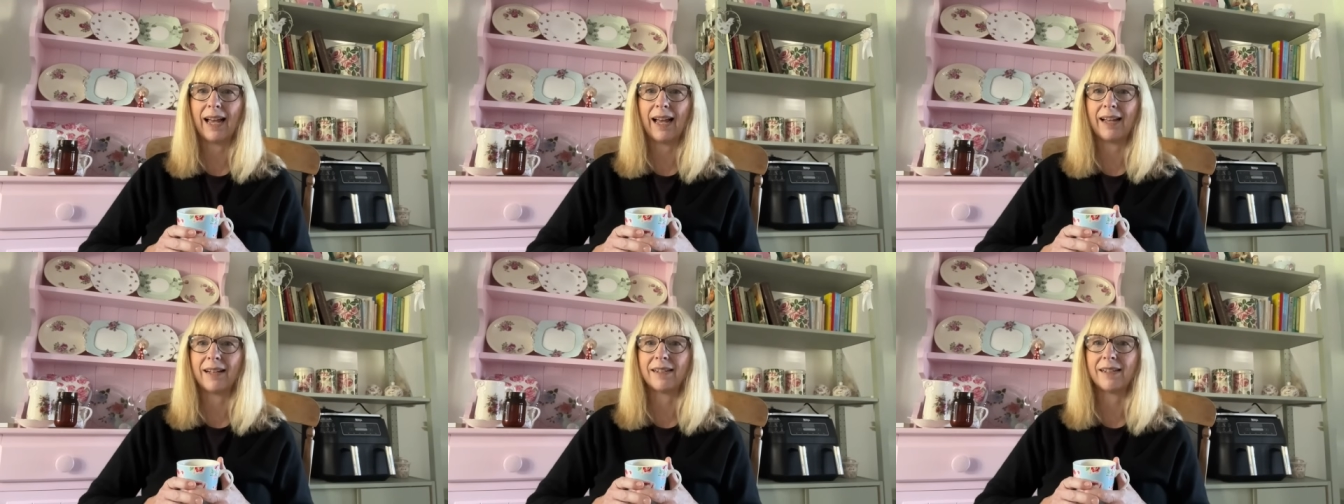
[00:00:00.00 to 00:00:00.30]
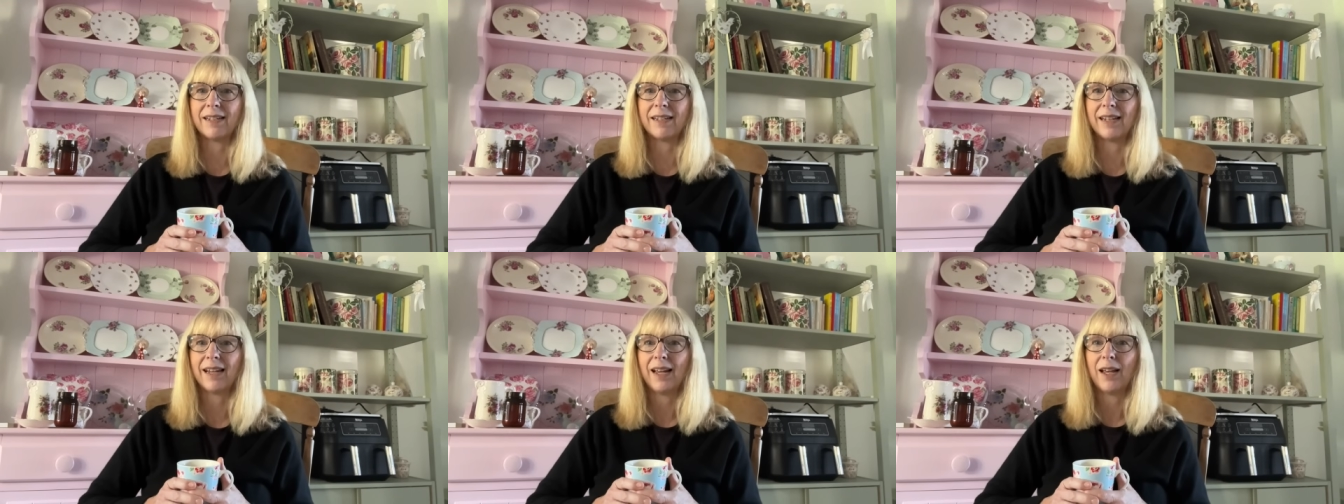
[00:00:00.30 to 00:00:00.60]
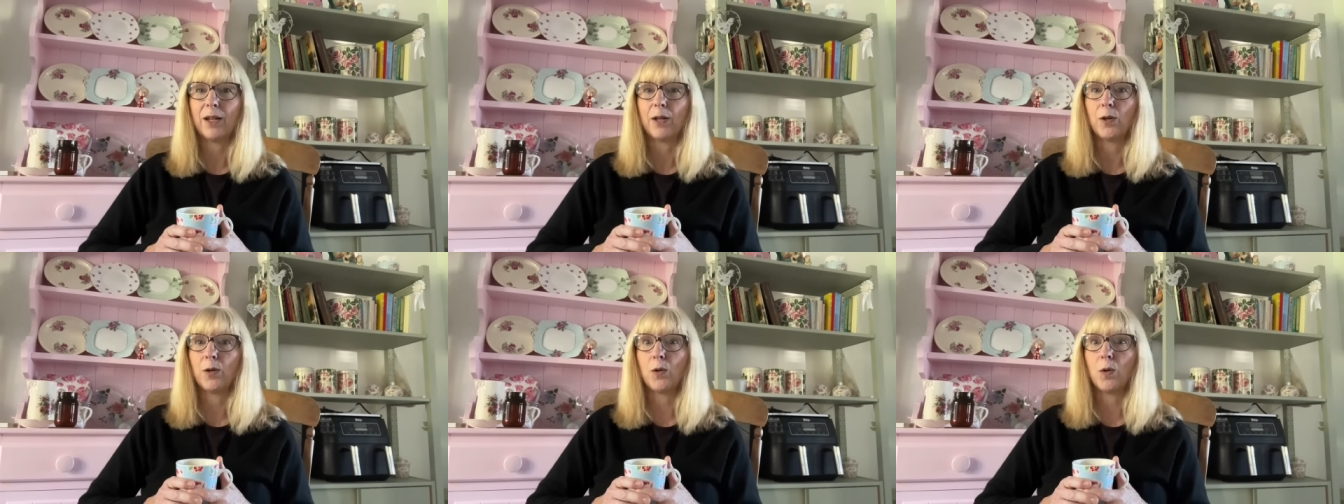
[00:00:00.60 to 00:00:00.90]
and
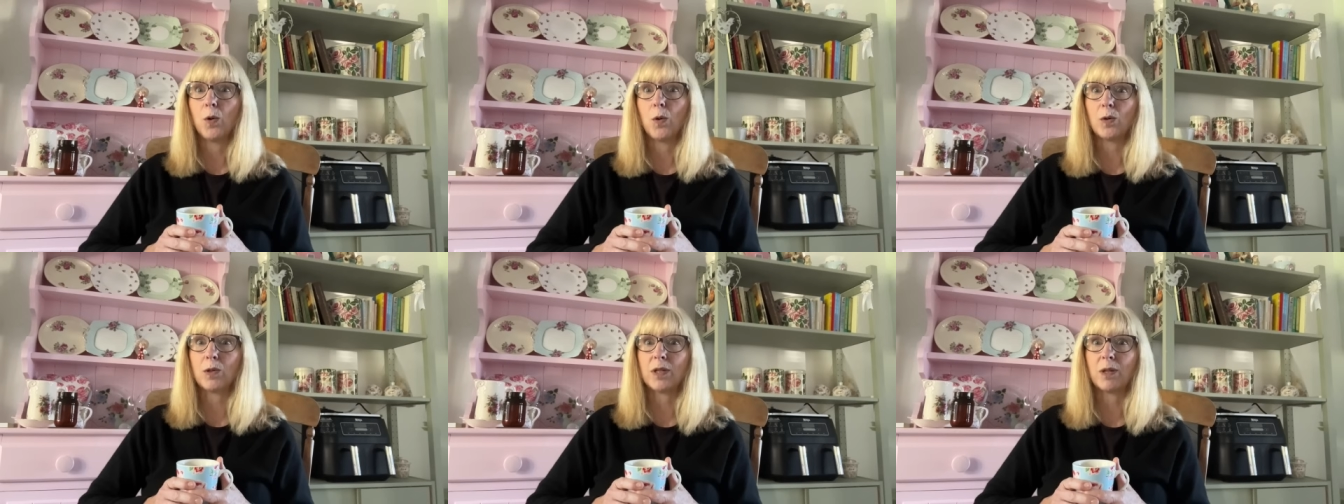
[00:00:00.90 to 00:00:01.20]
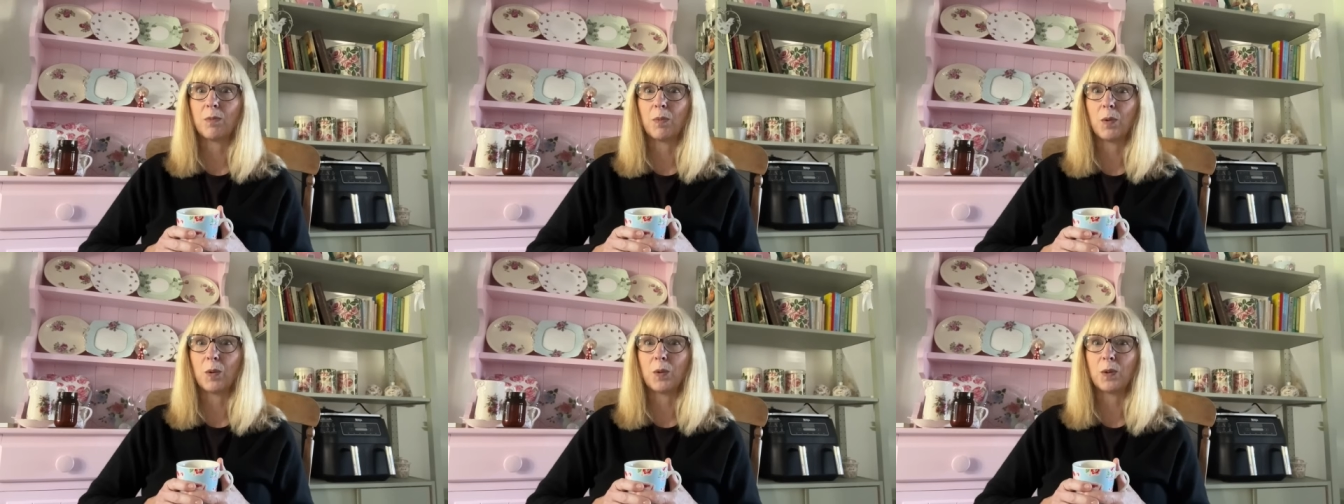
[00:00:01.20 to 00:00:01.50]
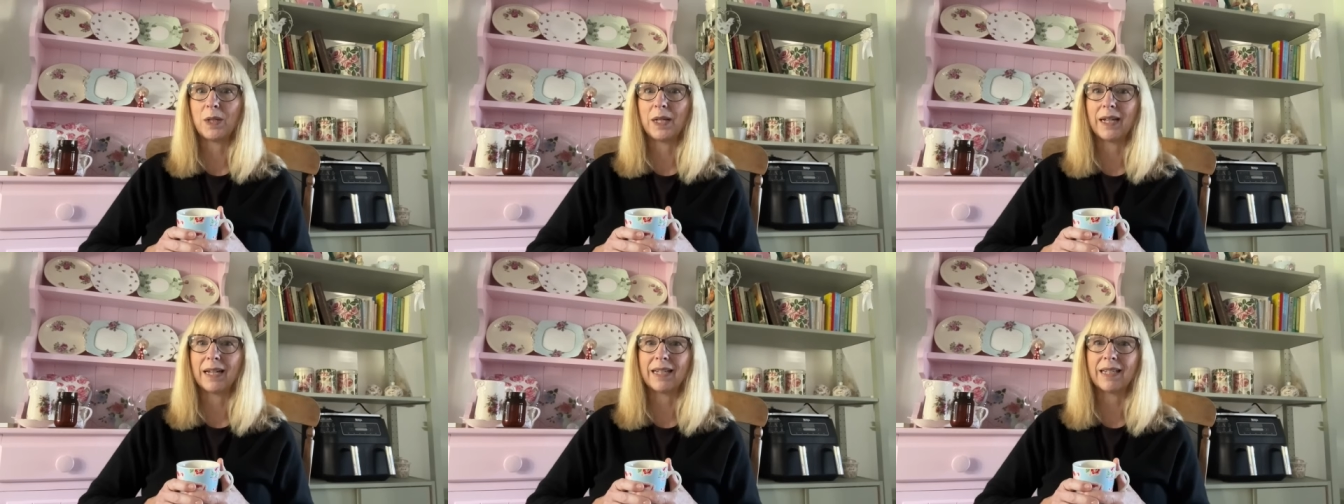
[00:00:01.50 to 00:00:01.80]
you're not
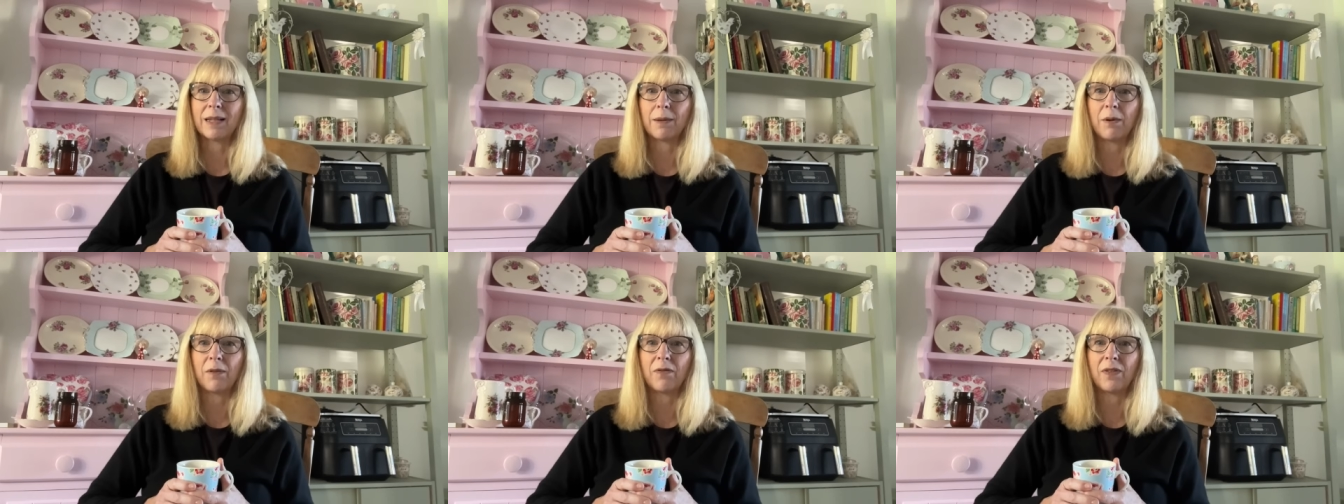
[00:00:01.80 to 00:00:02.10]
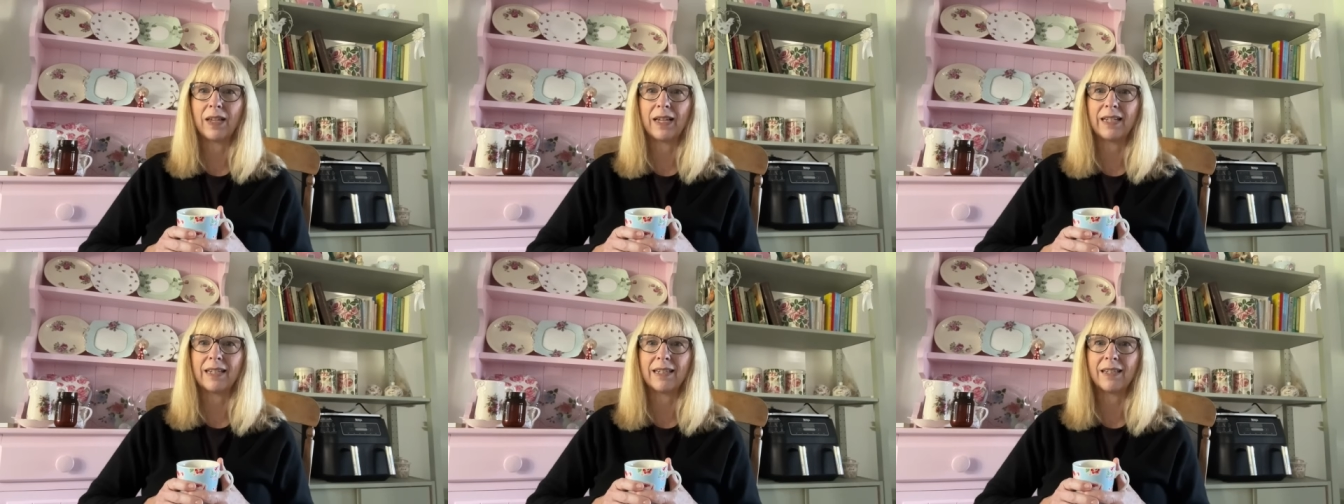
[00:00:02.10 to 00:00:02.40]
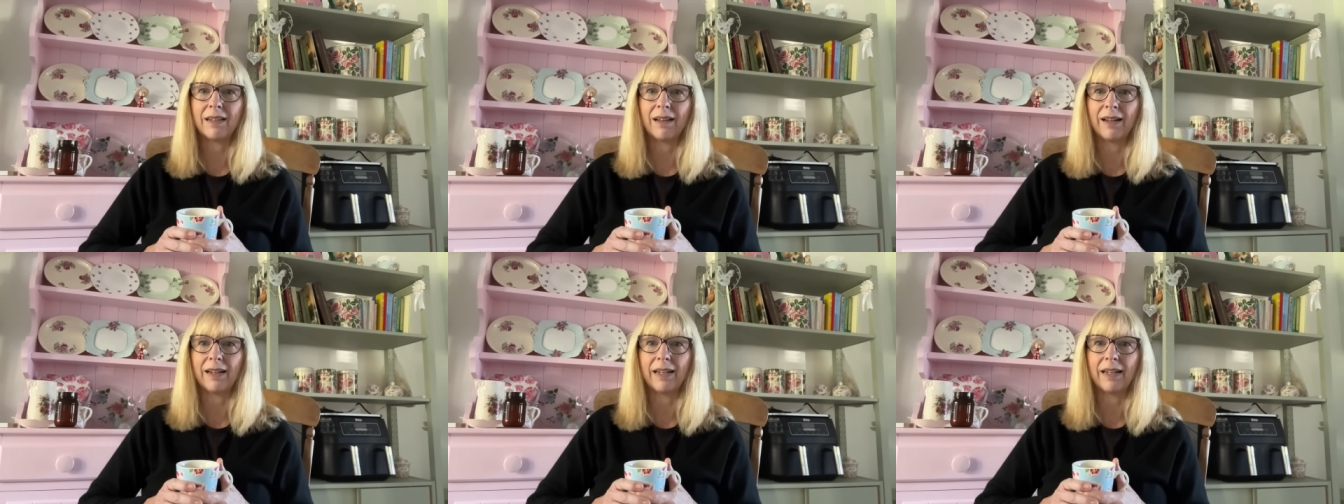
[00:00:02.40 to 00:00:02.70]
supporting some of these
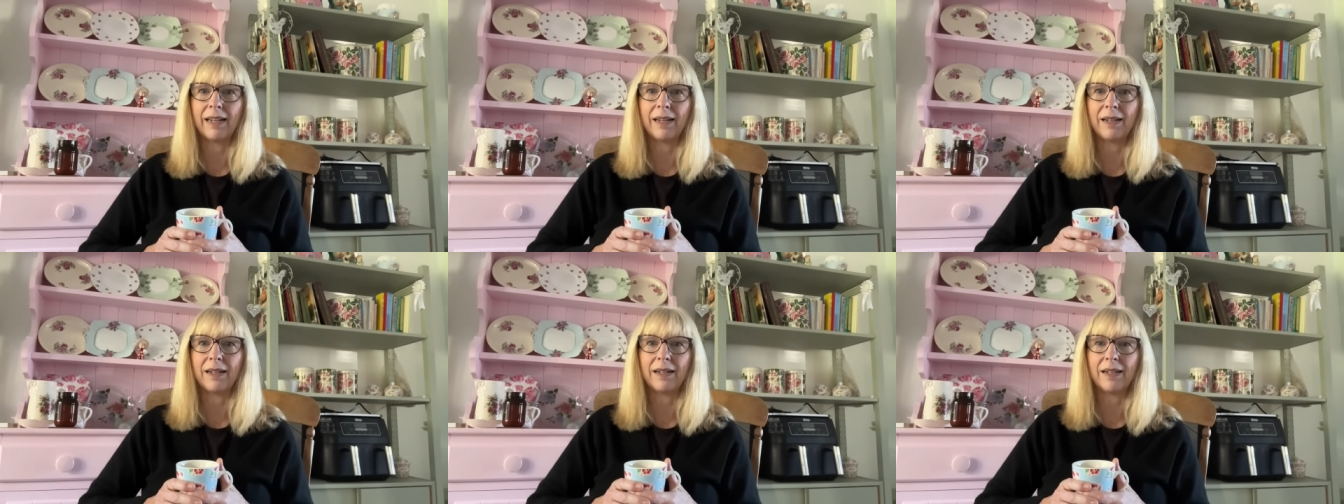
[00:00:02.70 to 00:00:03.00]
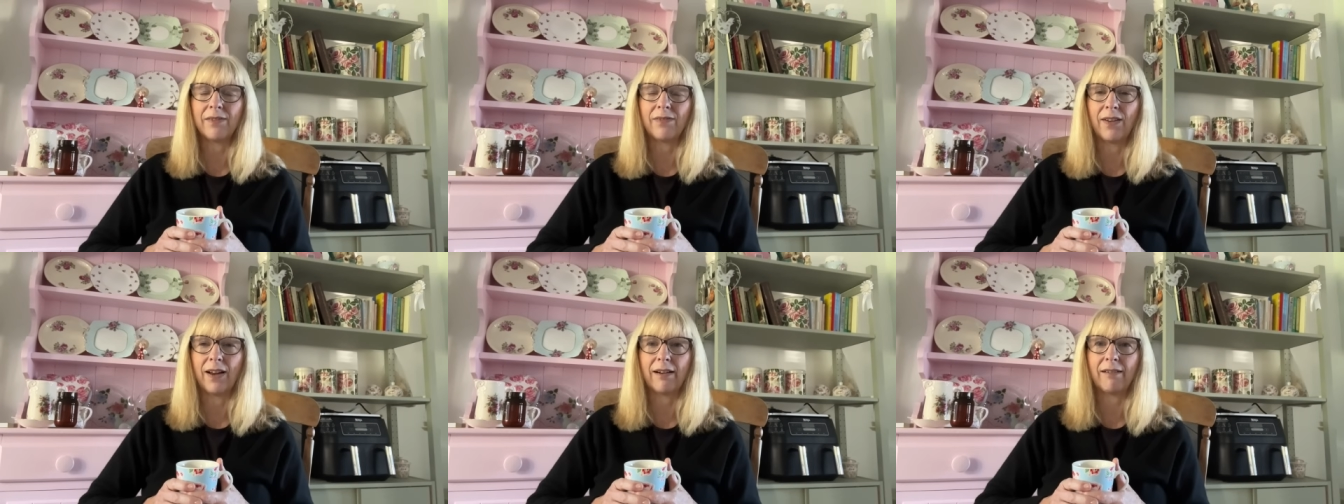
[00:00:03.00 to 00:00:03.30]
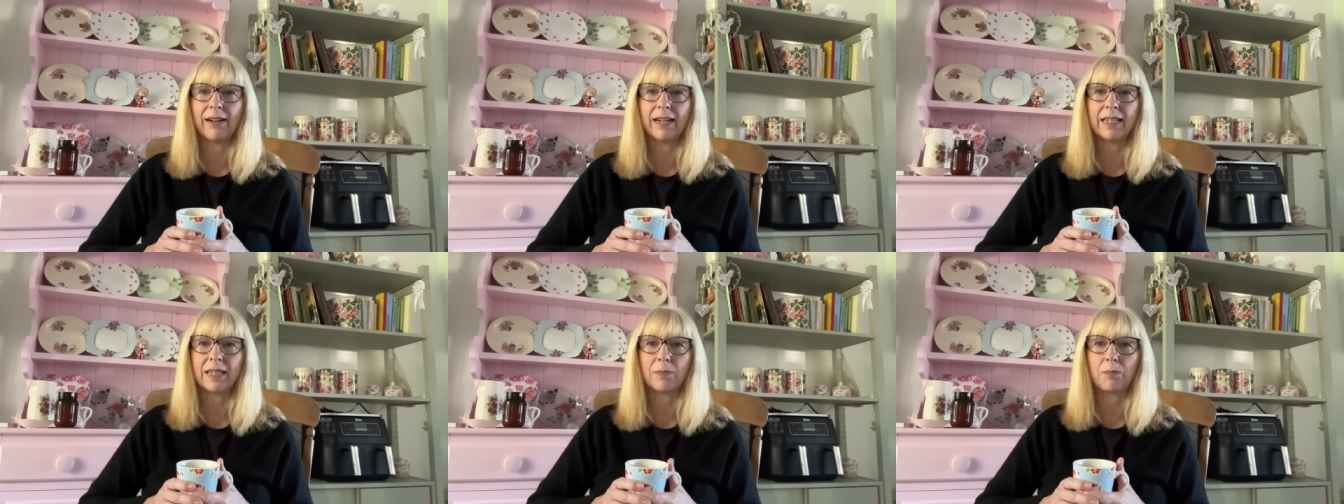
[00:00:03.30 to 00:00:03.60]
slightly
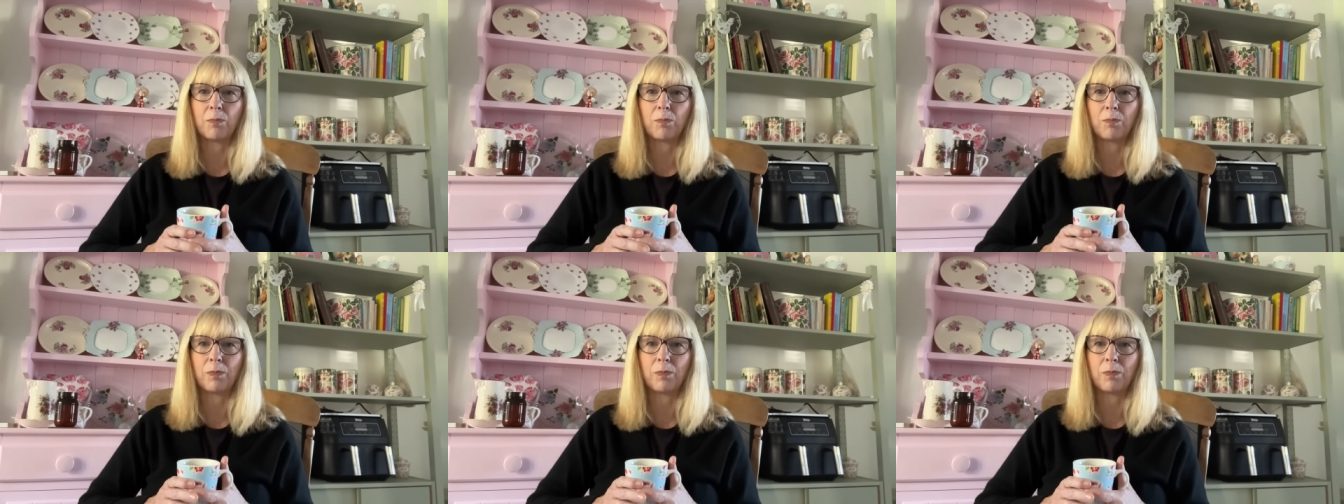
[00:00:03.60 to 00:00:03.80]
nefarious